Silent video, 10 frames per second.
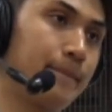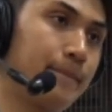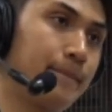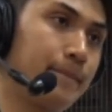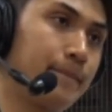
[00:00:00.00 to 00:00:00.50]

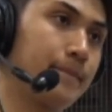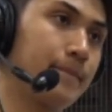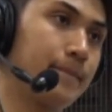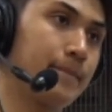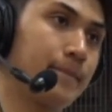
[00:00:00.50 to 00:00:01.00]

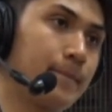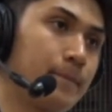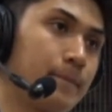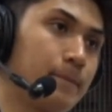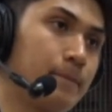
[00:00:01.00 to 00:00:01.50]

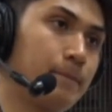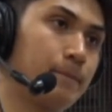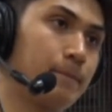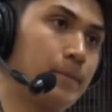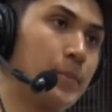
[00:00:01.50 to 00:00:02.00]

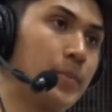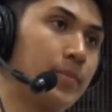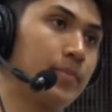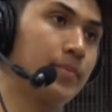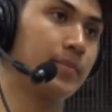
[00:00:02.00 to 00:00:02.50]

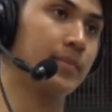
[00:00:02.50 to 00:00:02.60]
(silent)